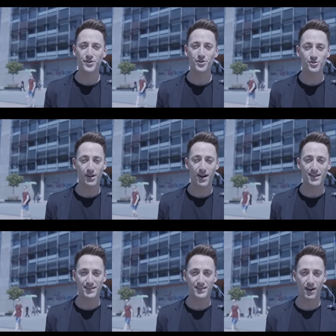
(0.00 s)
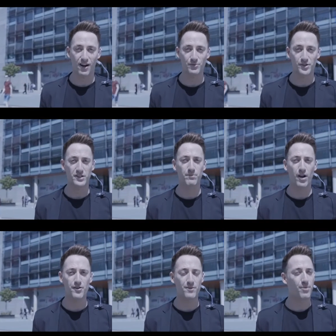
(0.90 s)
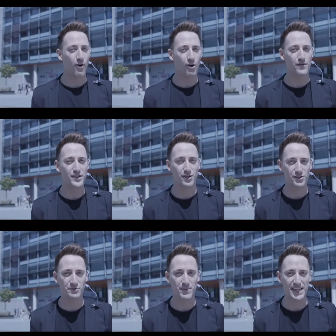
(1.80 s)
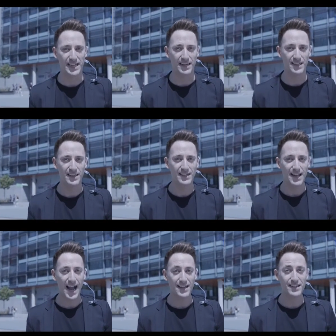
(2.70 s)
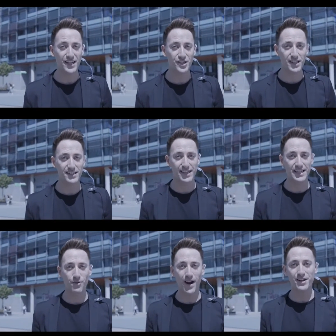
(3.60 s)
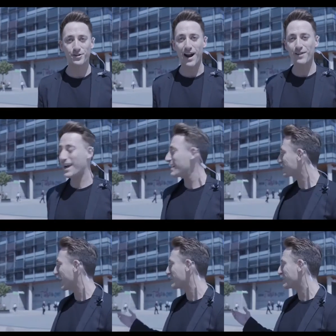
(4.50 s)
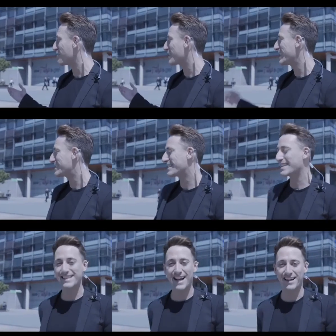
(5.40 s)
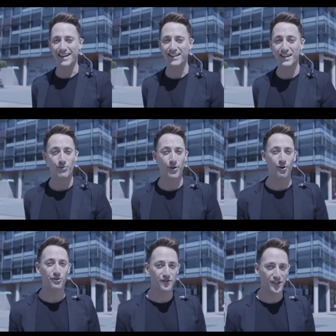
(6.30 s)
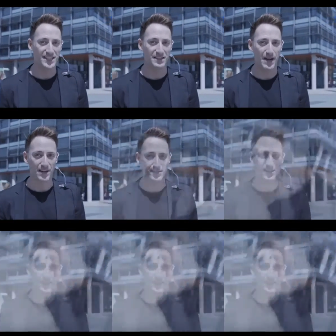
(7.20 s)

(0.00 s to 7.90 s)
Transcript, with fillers: of unusual lights in the sky, which has blown up all over social media. And as you can see, quite a crowd has gathered down here to see exactly what all the fuss is about.